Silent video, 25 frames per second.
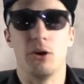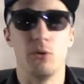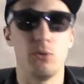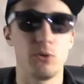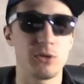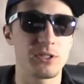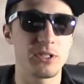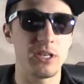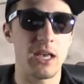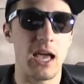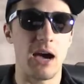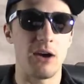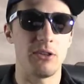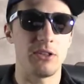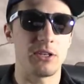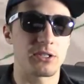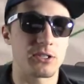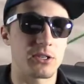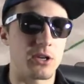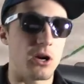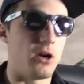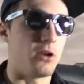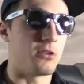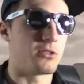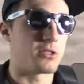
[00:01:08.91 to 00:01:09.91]
We'll see how this
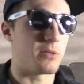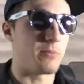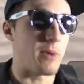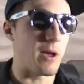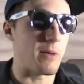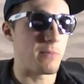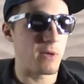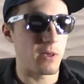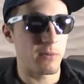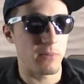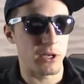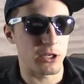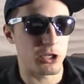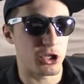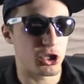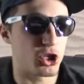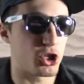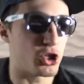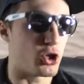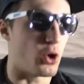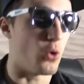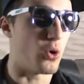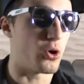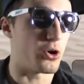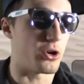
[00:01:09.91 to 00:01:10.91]
goes. It might be a bit
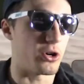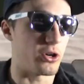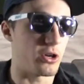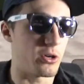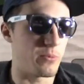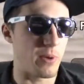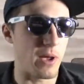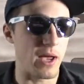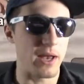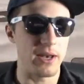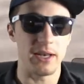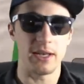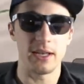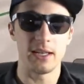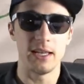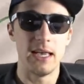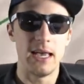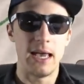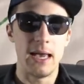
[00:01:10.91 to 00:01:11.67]
shorter, depending.